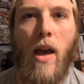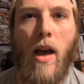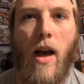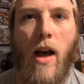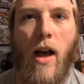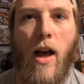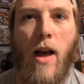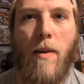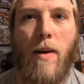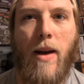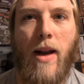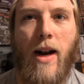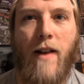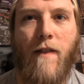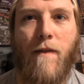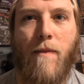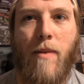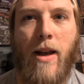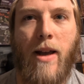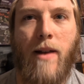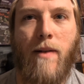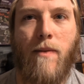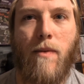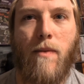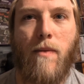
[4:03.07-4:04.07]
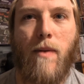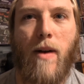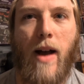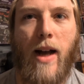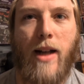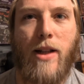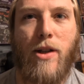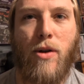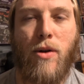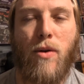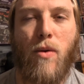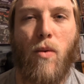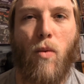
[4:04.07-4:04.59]
And
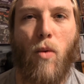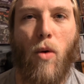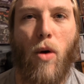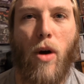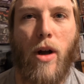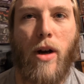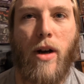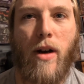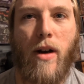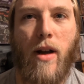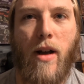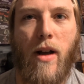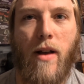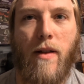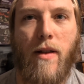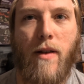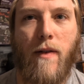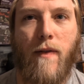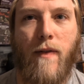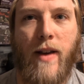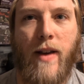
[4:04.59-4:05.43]
I took one of the